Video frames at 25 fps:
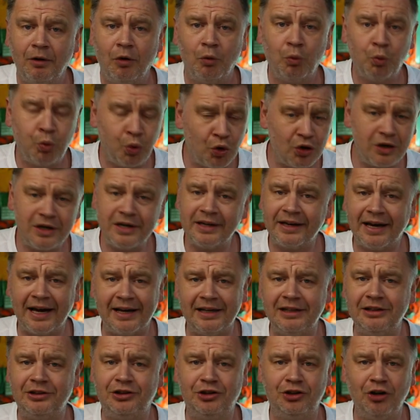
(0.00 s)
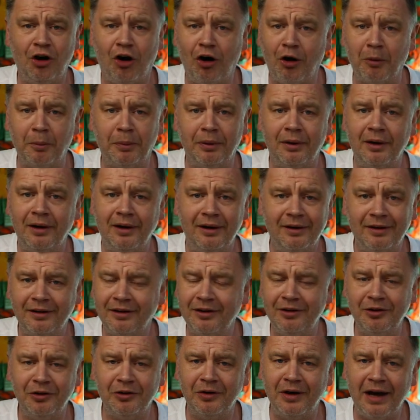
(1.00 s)
wouldn't get a job,
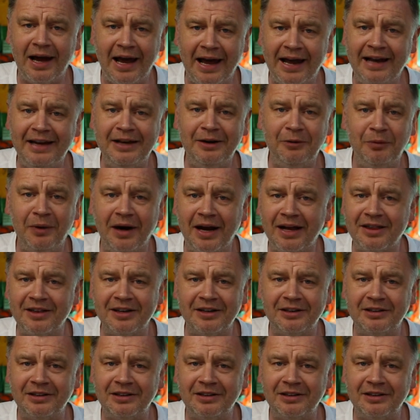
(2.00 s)
you know, anywhere.